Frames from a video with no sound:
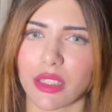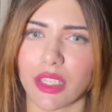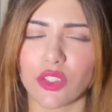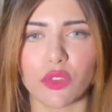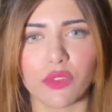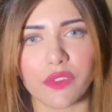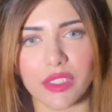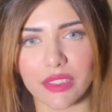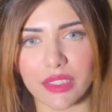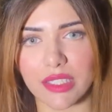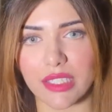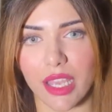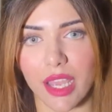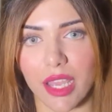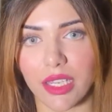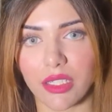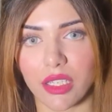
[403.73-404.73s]
and you feel
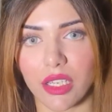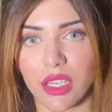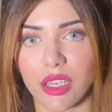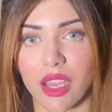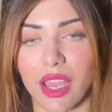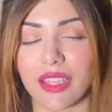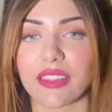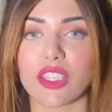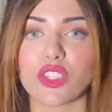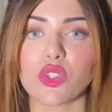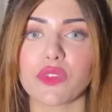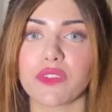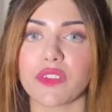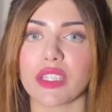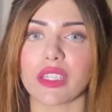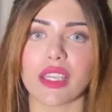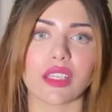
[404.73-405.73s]
sad and then you
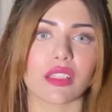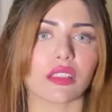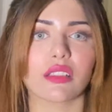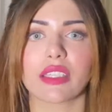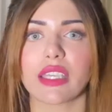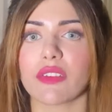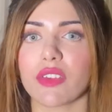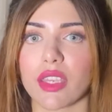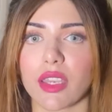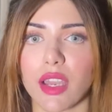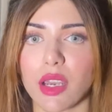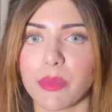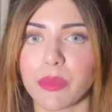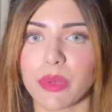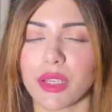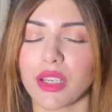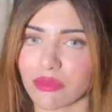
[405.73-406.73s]
feel like giving up.